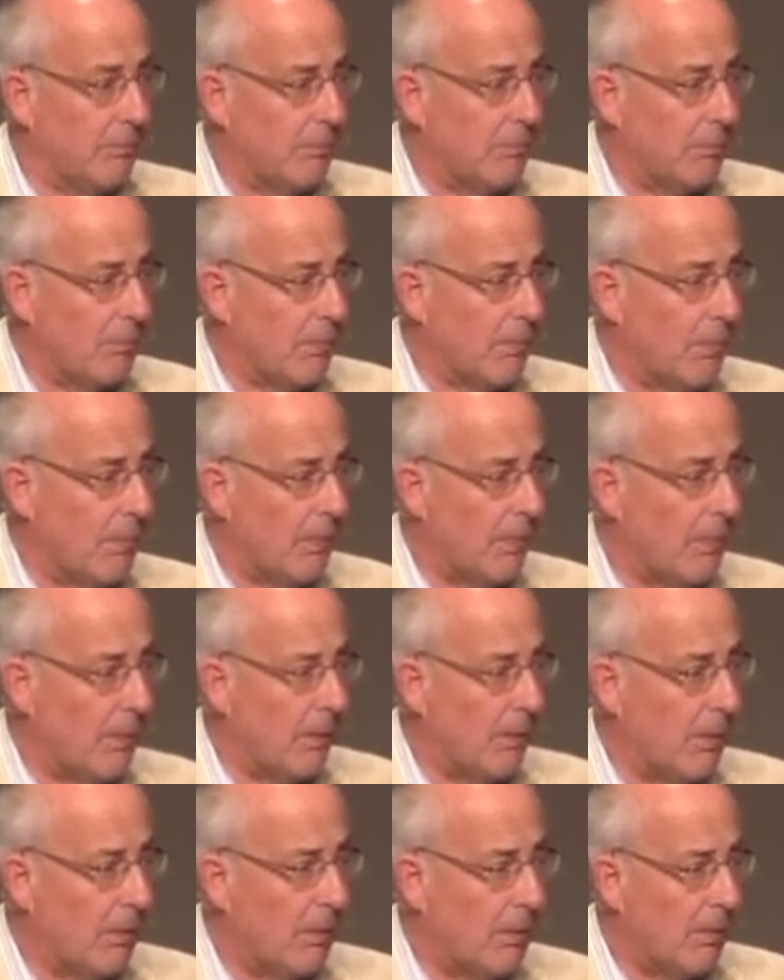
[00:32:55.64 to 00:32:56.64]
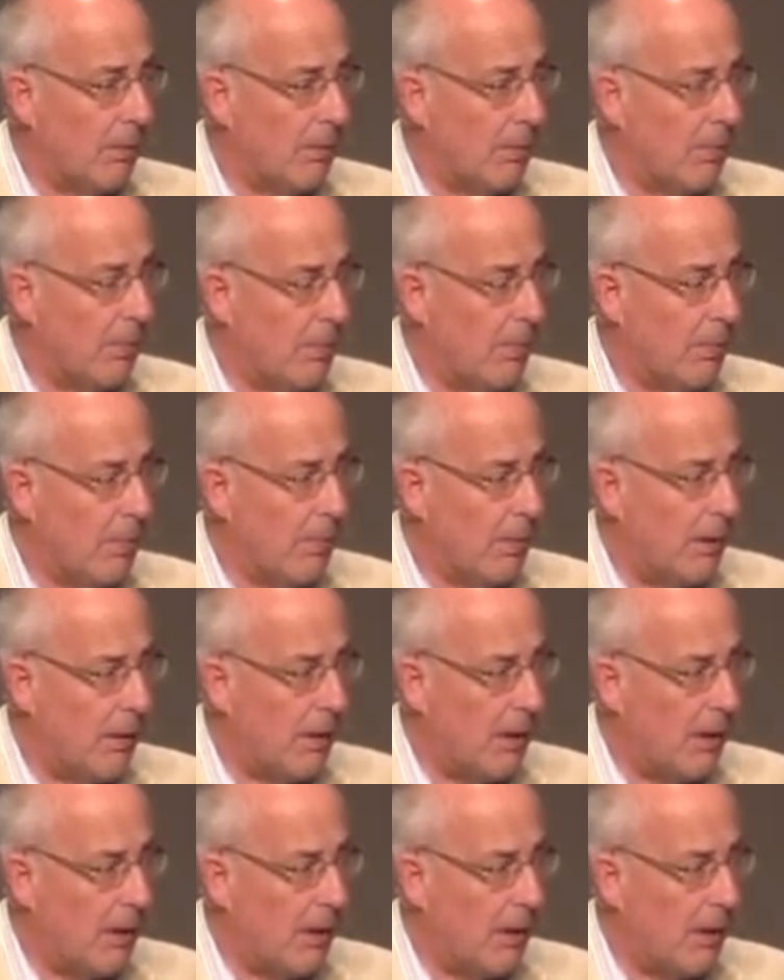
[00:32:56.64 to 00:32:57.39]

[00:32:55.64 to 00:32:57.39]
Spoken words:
No one is speaking in this clip.